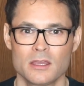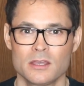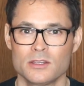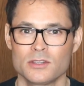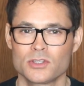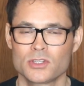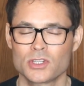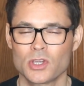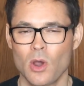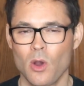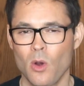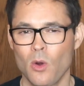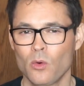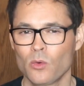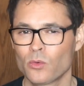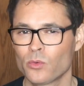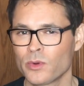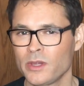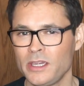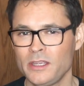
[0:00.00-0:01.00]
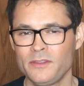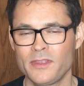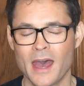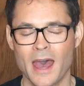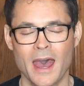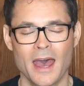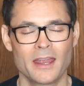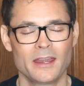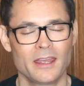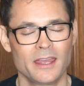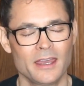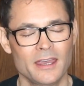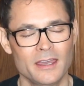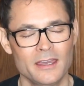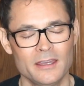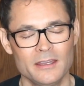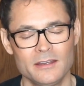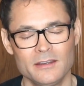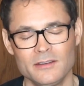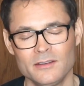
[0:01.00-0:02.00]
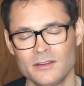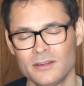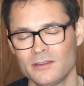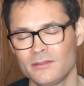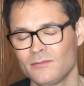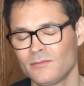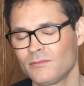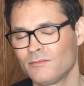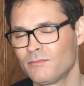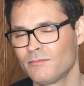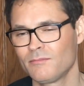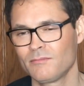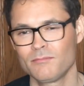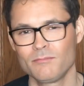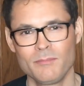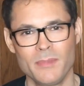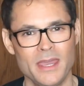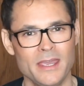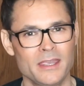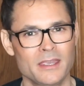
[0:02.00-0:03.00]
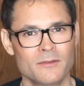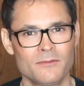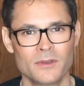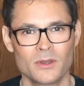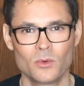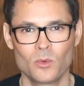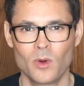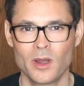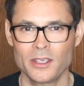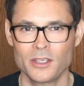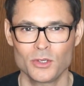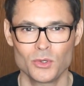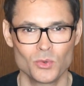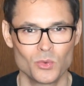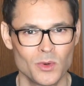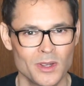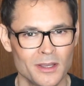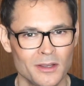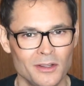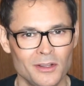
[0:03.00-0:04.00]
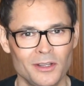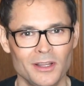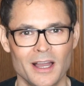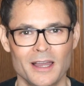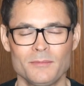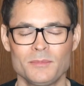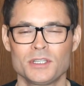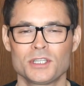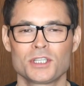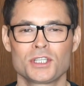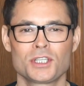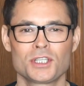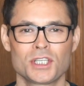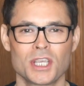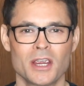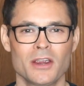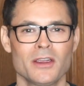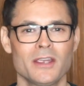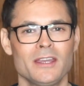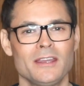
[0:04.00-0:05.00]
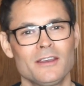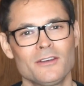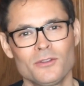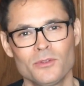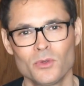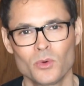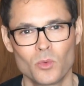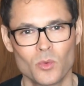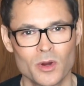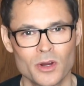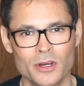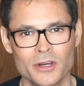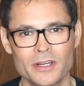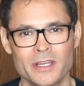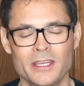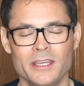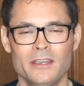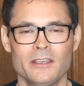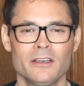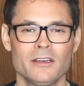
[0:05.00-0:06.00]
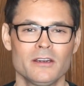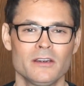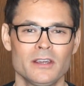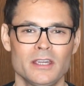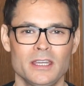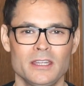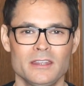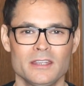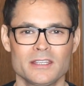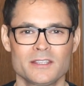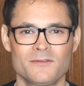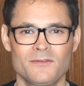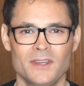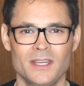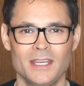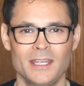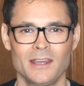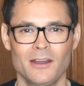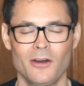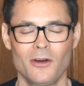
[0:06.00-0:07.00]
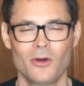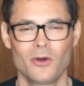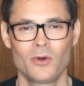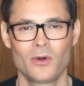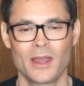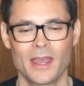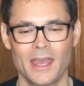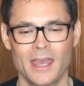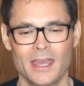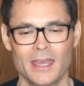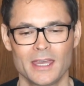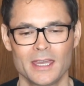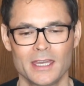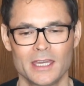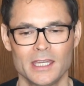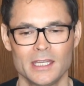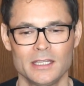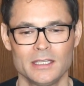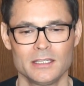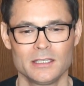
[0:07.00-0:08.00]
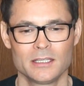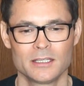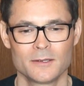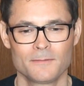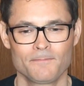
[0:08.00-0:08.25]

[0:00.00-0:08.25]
So read that and make of it what you will. I'm just sharing the word here in this video, and